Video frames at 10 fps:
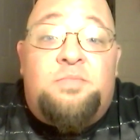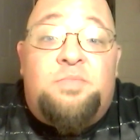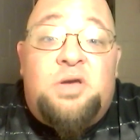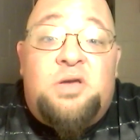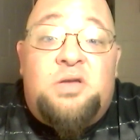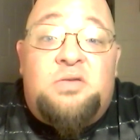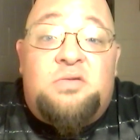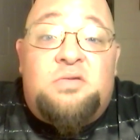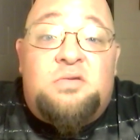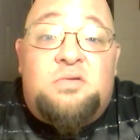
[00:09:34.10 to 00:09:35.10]
But
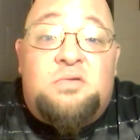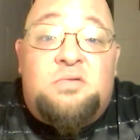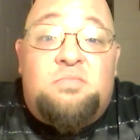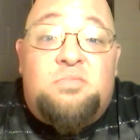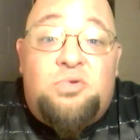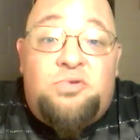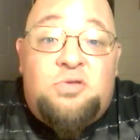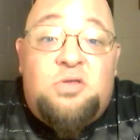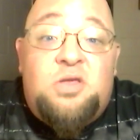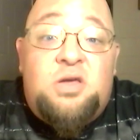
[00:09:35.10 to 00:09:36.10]

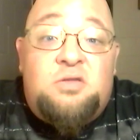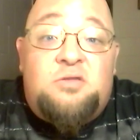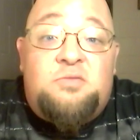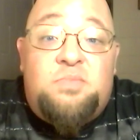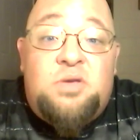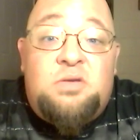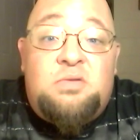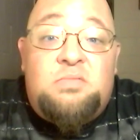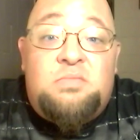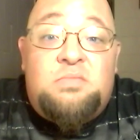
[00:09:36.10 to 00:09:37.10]
mostly it's
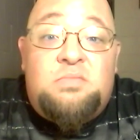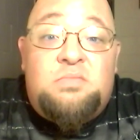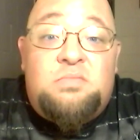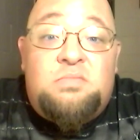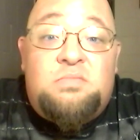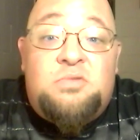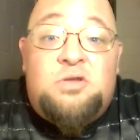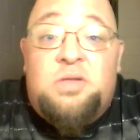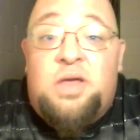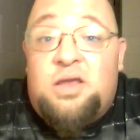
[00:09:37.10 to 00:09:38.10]
been the
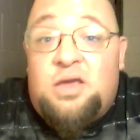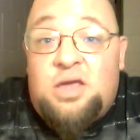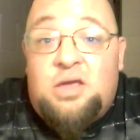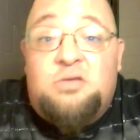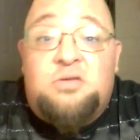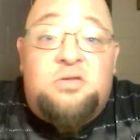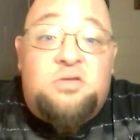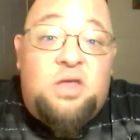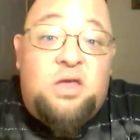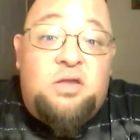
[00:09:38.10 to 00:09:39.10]
Latakias
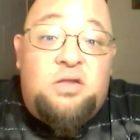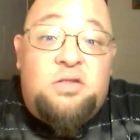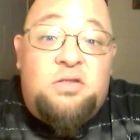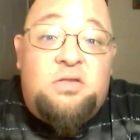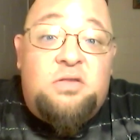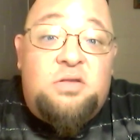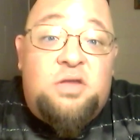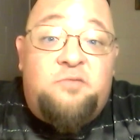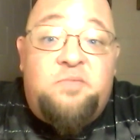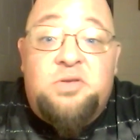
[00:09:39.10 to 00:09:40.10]
that
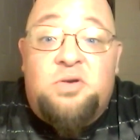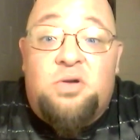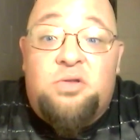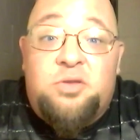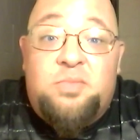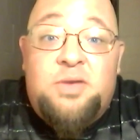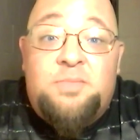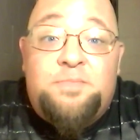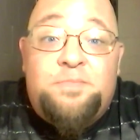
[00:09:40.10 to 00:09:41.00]
have been calling me.